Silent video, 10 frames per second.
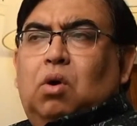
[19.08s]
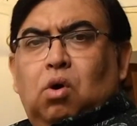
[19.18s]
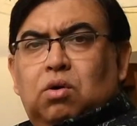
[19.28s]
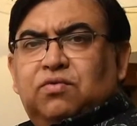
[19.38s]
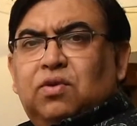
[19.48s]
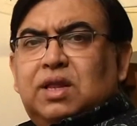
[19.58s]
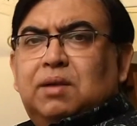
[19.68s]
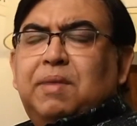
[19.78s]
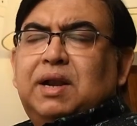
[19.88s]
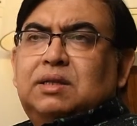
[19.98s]
or for
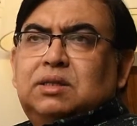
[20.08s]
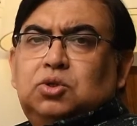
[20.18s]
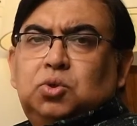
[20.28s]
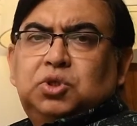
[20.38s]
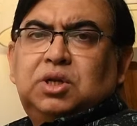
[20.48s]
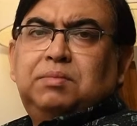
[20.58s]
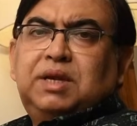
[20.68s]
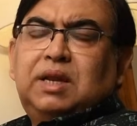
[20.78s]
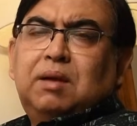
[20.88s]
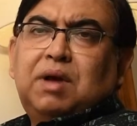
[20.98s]
that matter the social
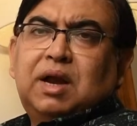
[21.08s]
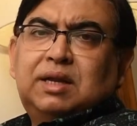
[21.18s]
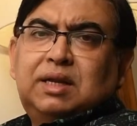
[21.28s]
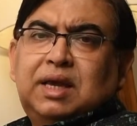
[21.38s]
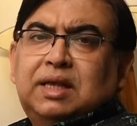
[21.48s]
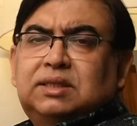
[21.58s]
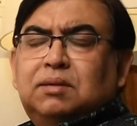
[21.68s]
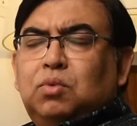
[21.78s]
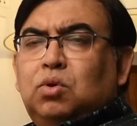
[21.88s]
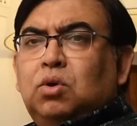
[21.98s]
media marketing
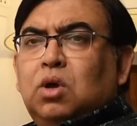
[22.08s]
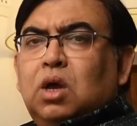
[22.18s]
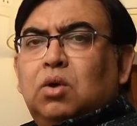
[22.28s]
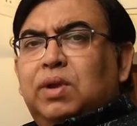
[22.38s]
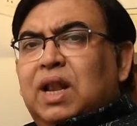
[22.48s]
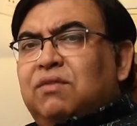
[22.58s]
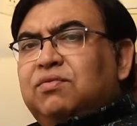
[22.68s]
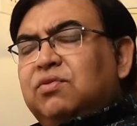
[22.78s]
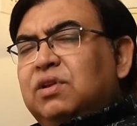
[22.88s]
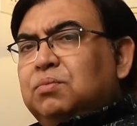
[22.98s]
SMO will have
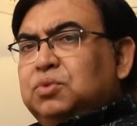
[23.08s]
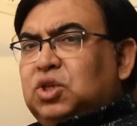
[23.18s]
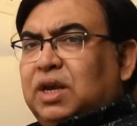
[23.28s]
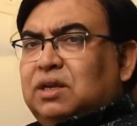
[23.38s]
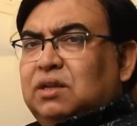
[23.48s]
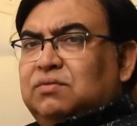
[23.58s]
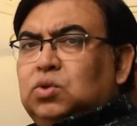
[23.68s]
three objectives.